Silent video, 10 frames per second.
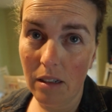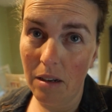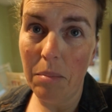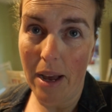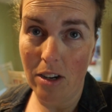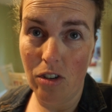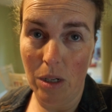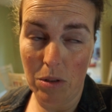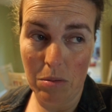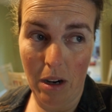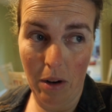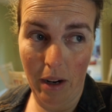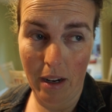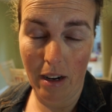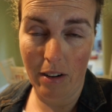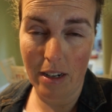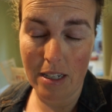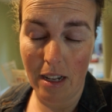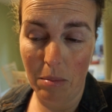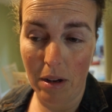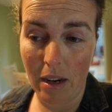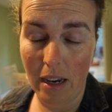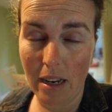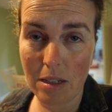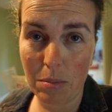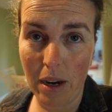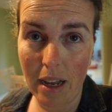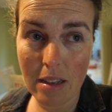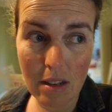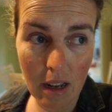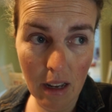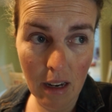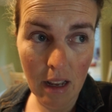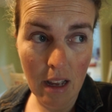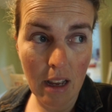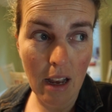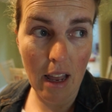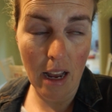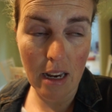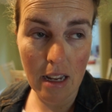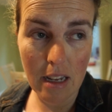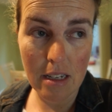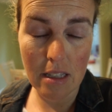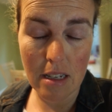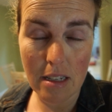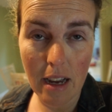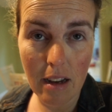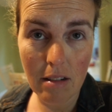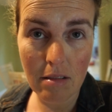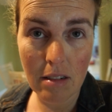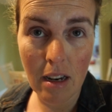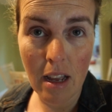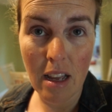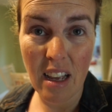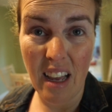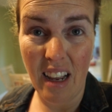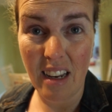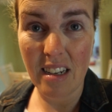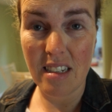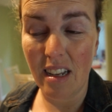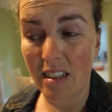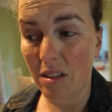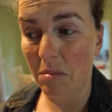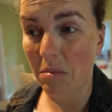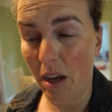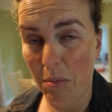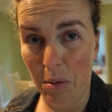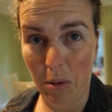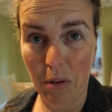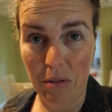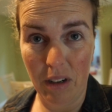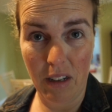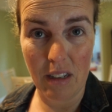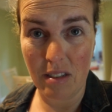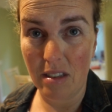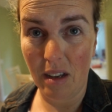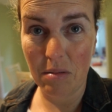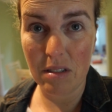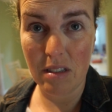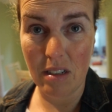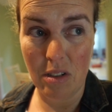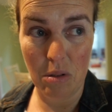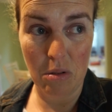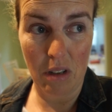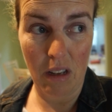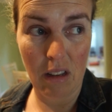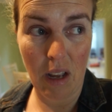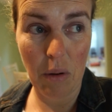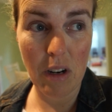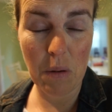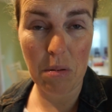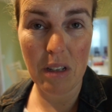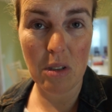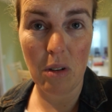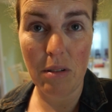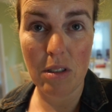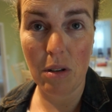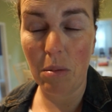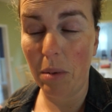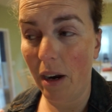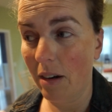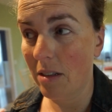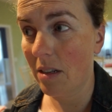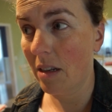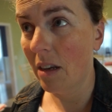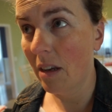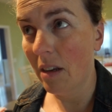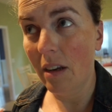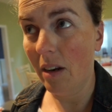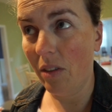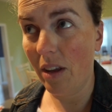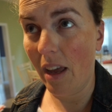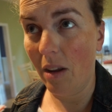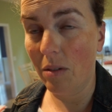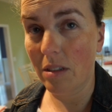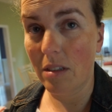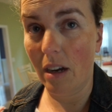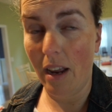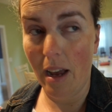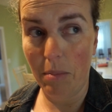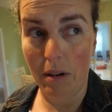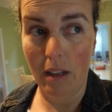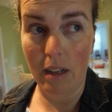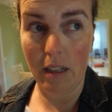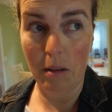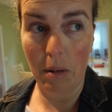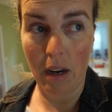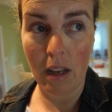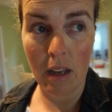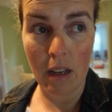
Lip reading: in bad shape tomorrow, I can already tell, but I need to put ice on it, and I need to sit down, and I need to take some ibuprofen, because that was a doozy. I went into preschool, I was so embarrassed. I don't think anyone saw it happen, luckily, but